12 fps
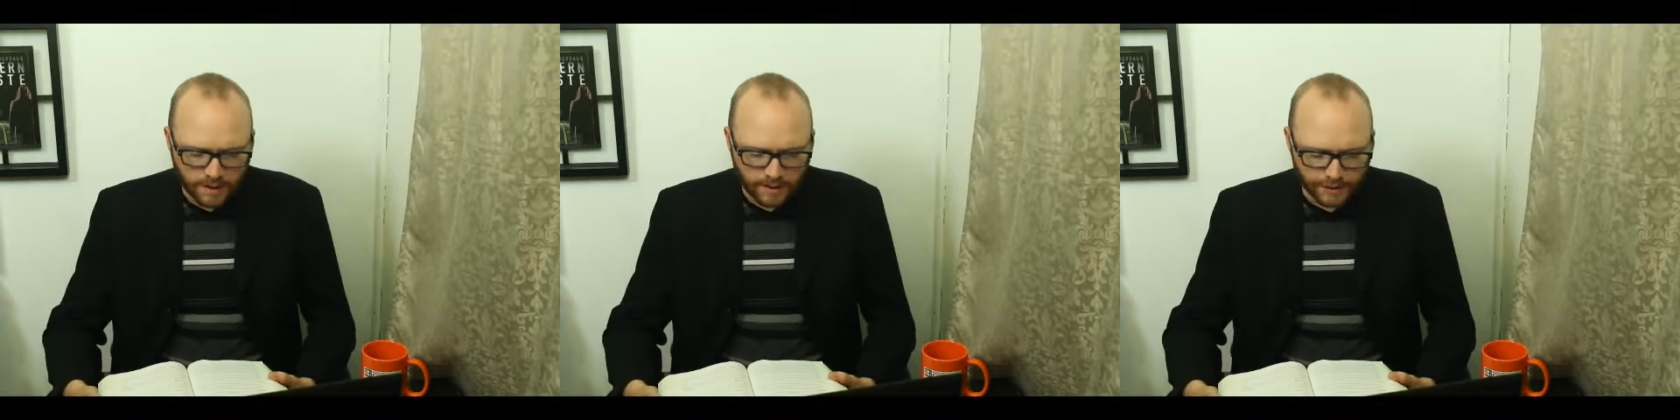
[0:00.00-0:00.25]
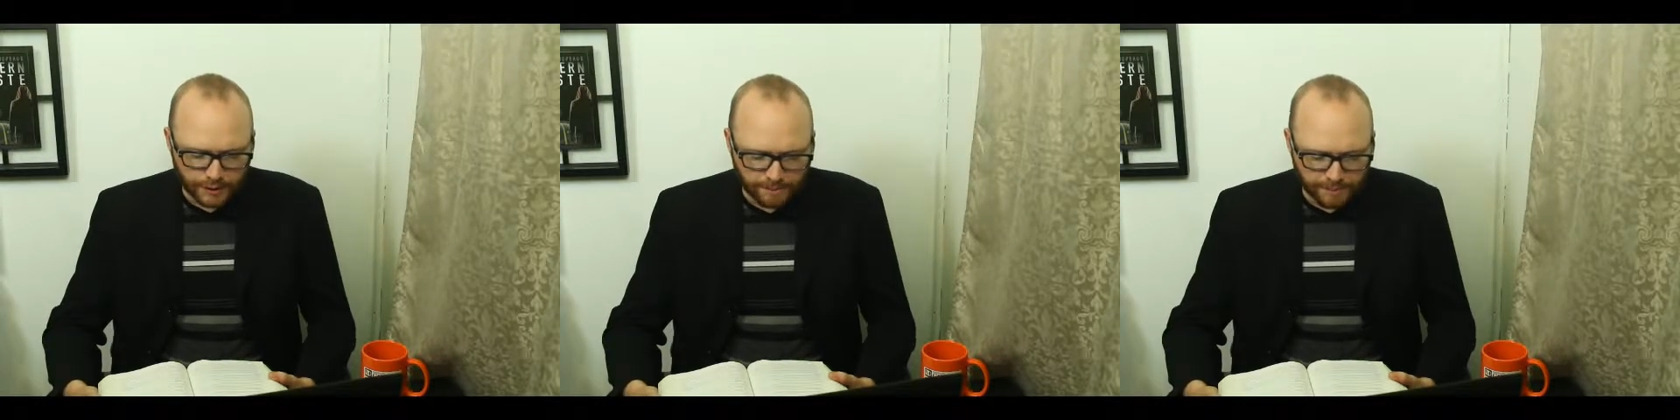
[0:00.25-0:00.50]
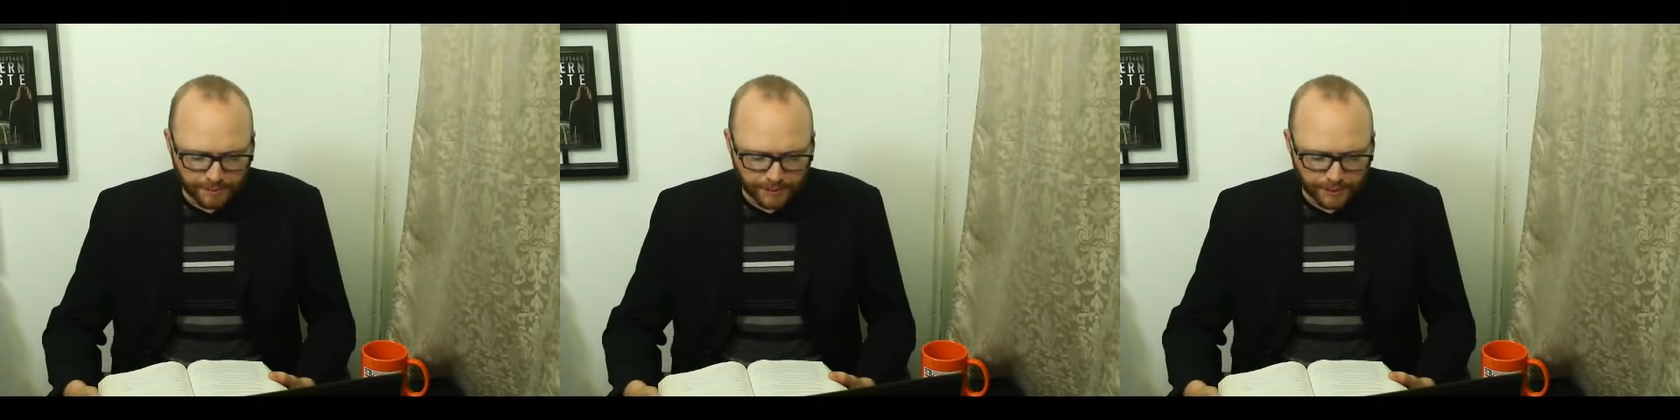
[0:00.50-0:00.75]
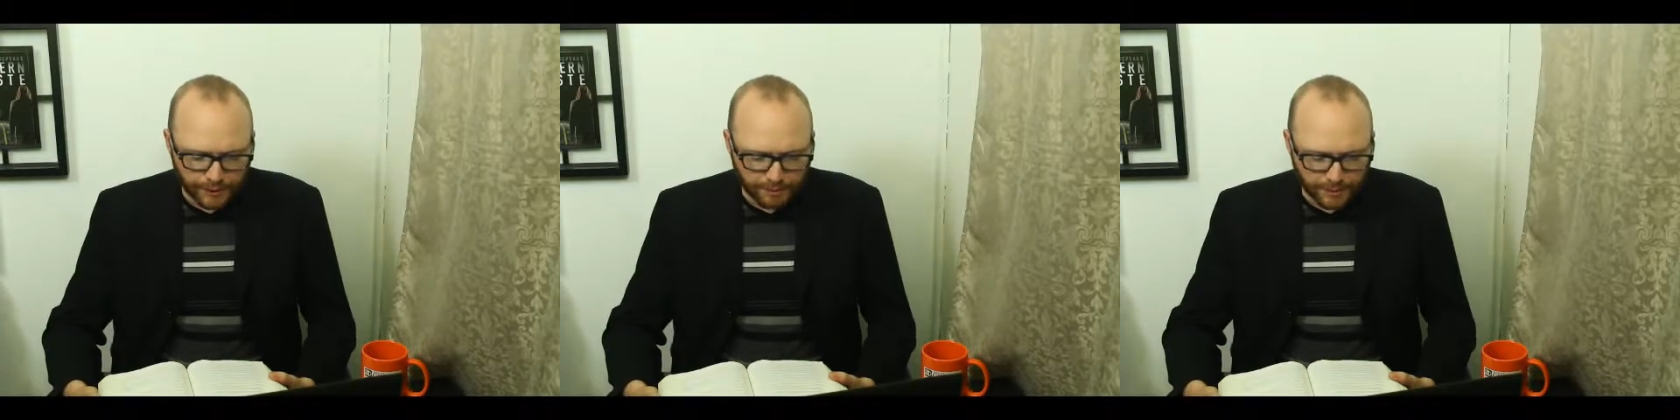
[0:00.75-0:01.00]
Just
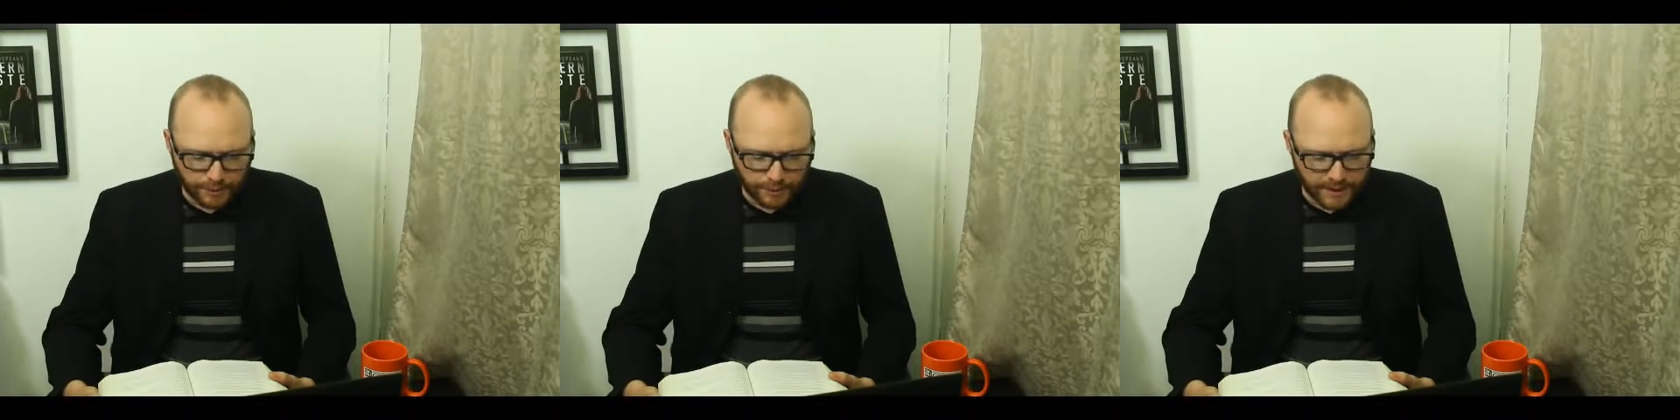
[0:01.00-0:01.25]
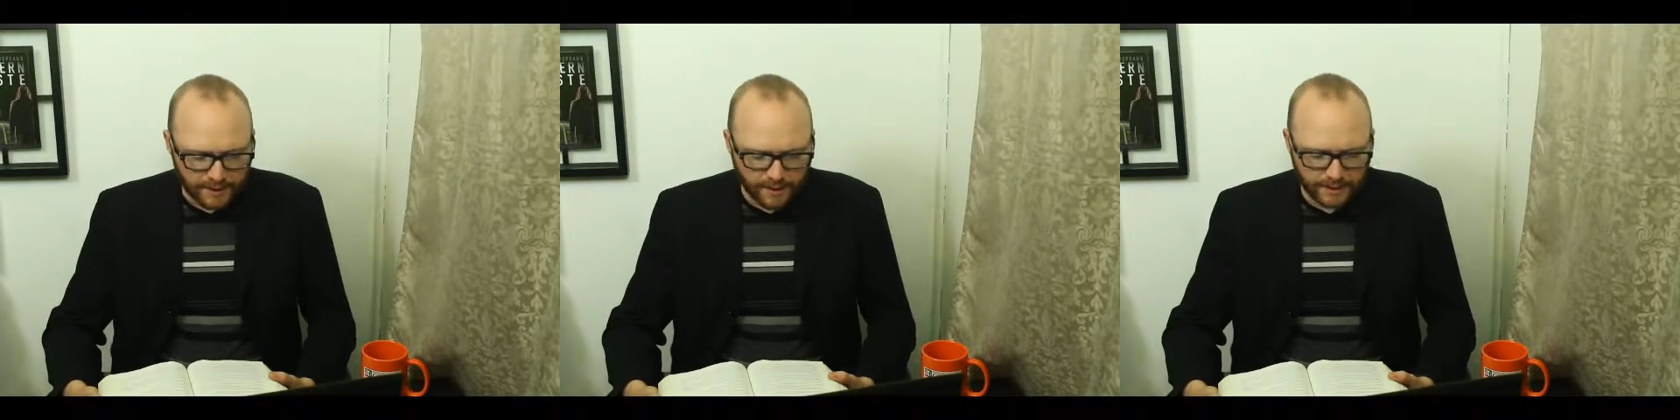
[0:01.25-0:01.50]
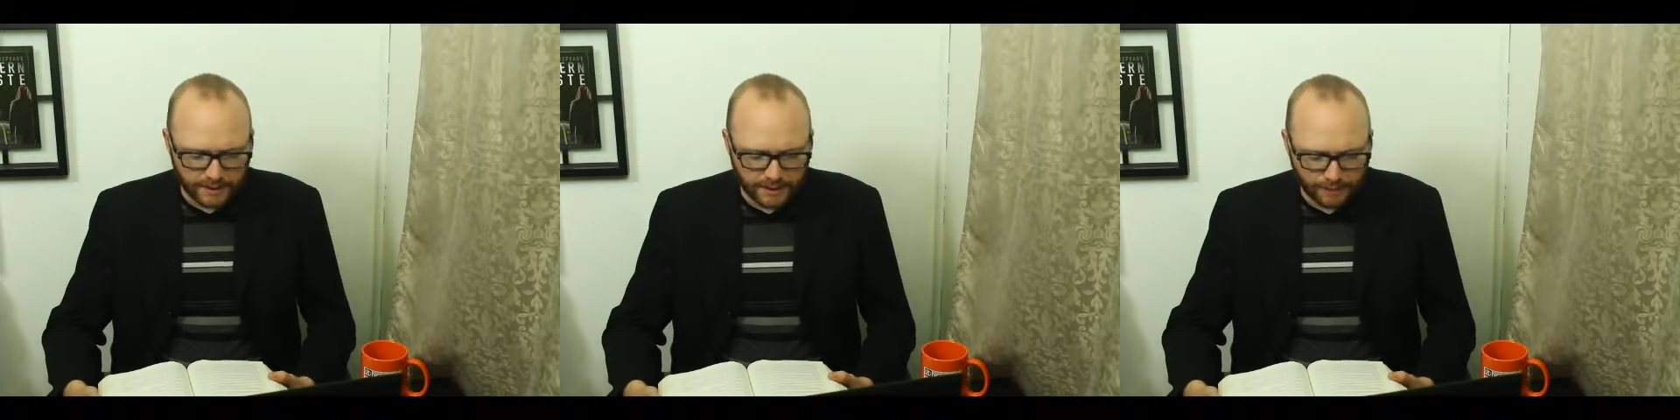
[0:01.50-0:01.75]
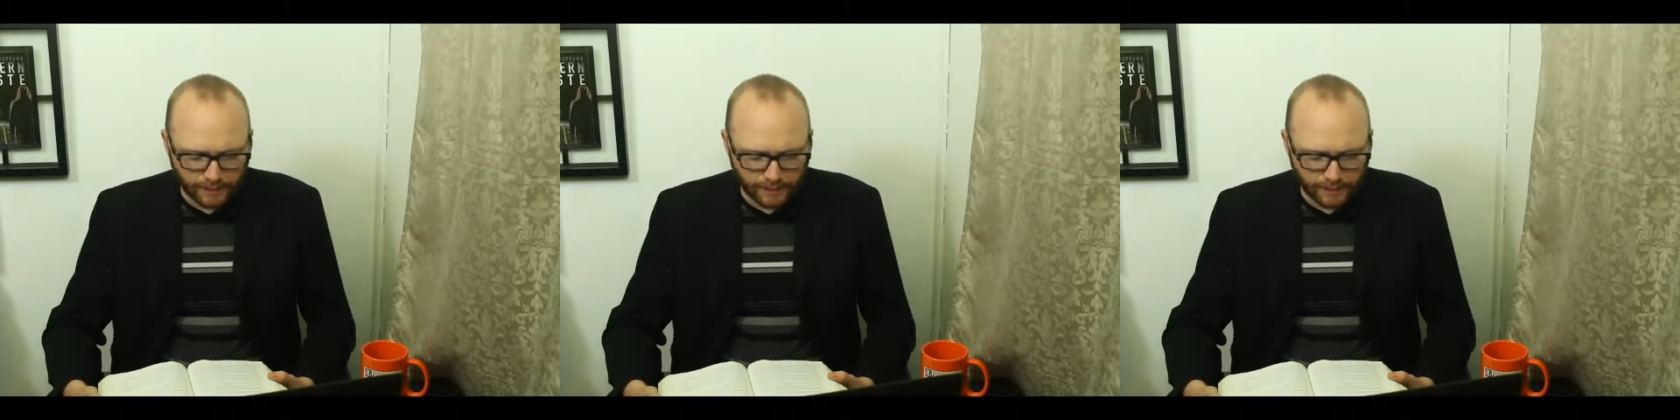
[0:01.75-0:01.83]
to persuade an audience,